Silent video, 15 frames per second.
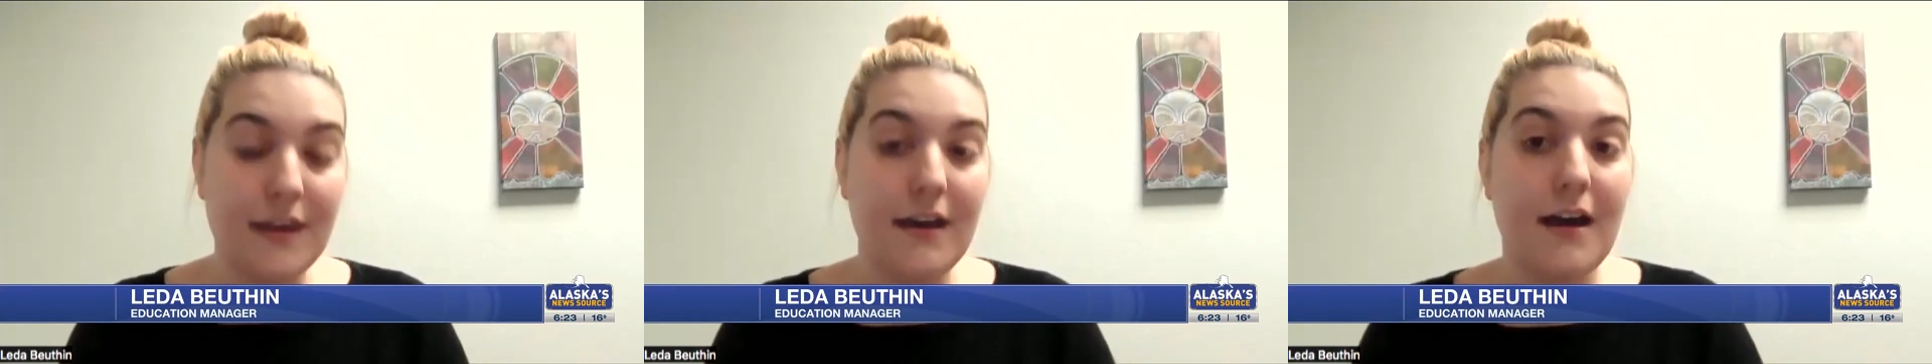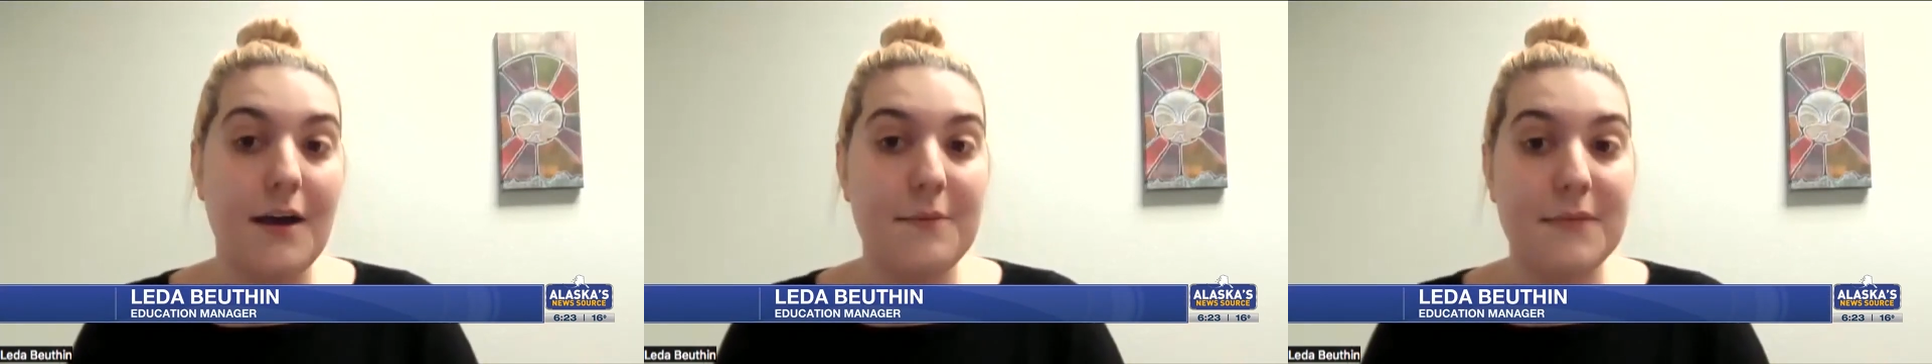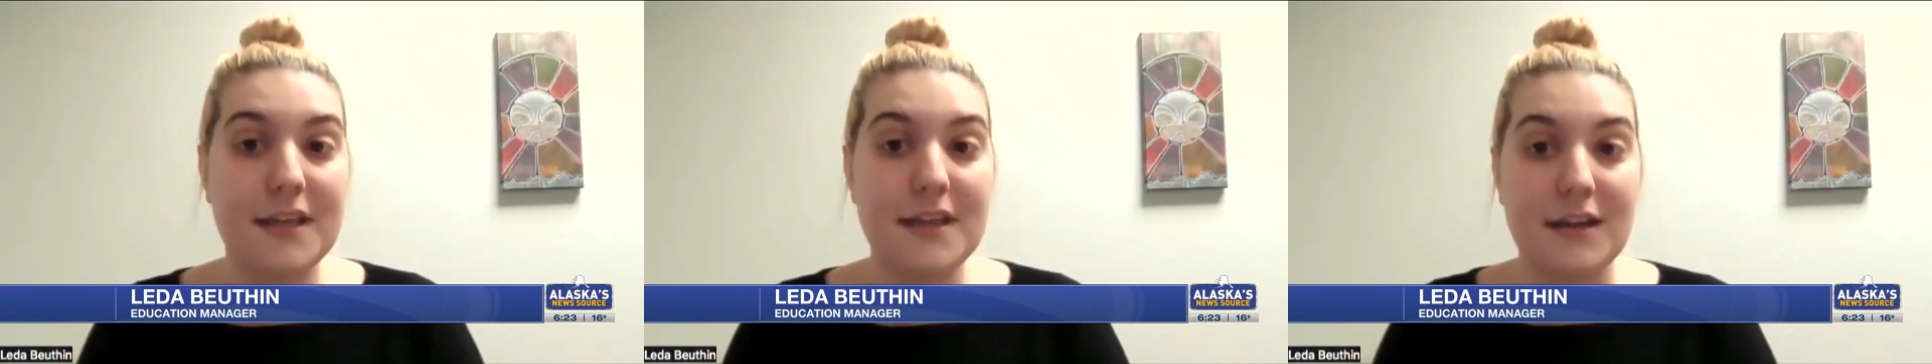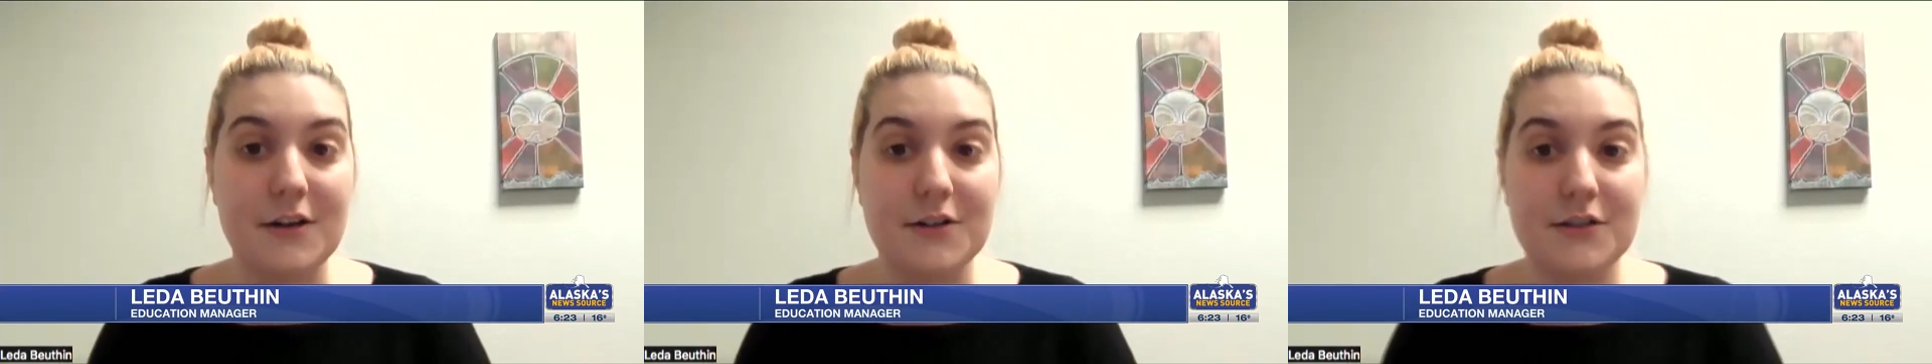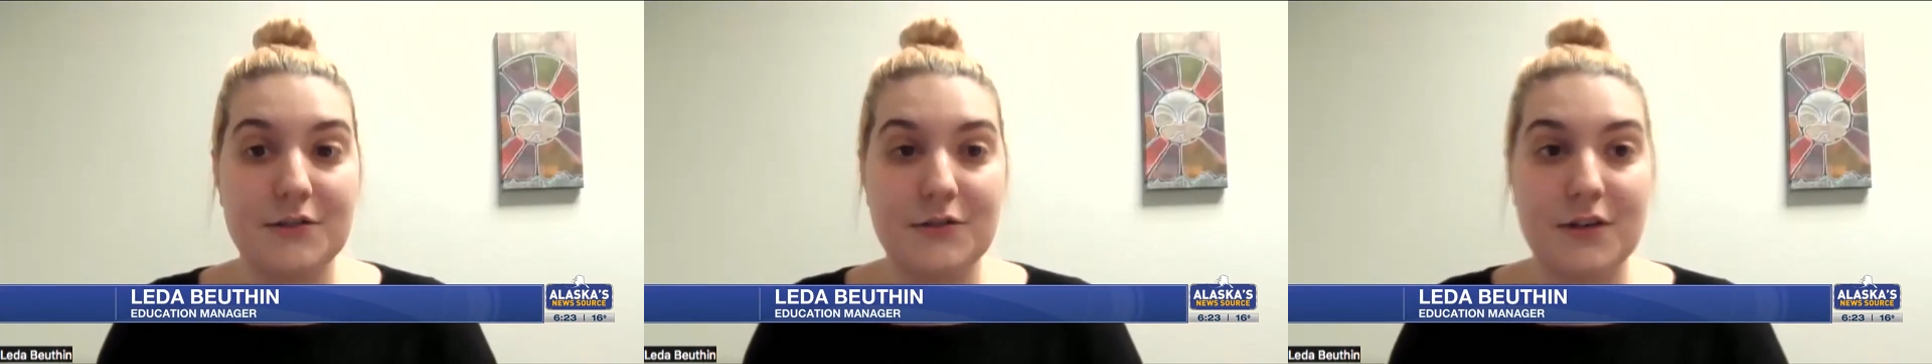um, in their
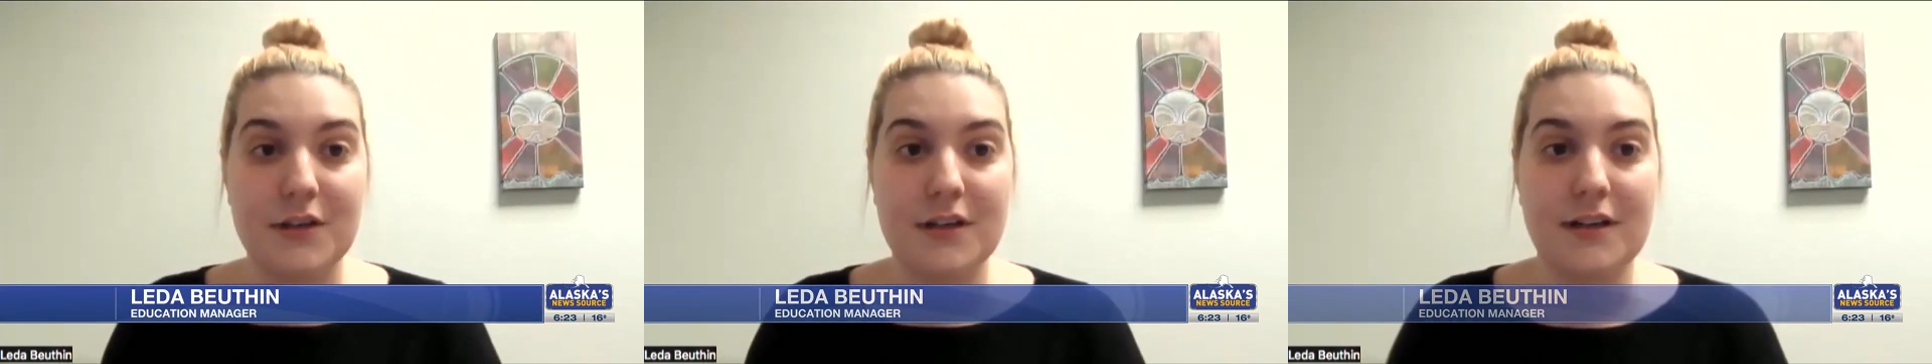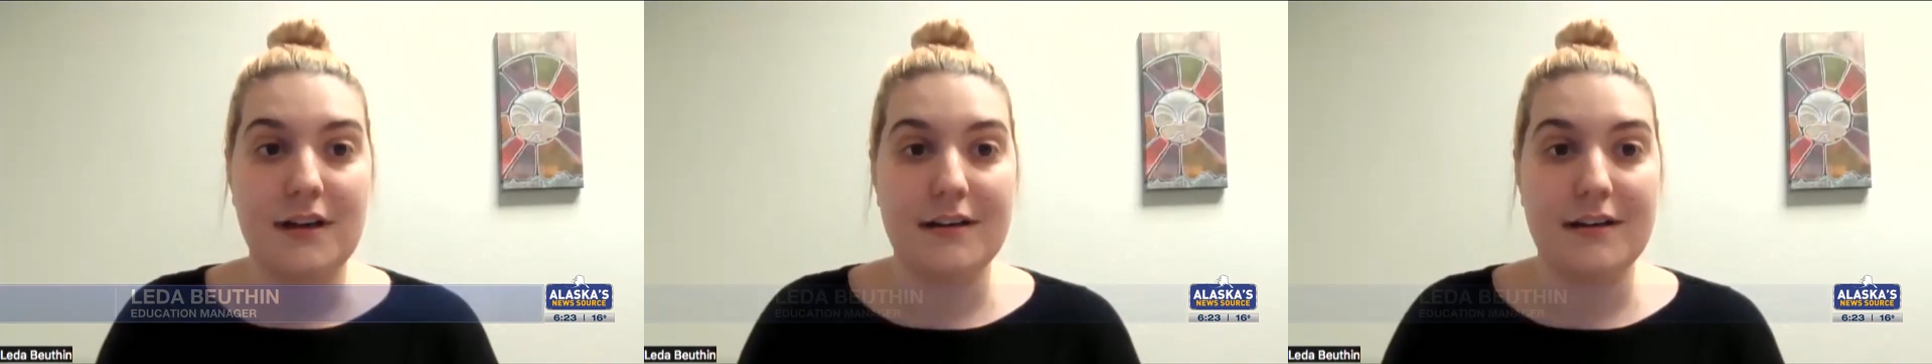different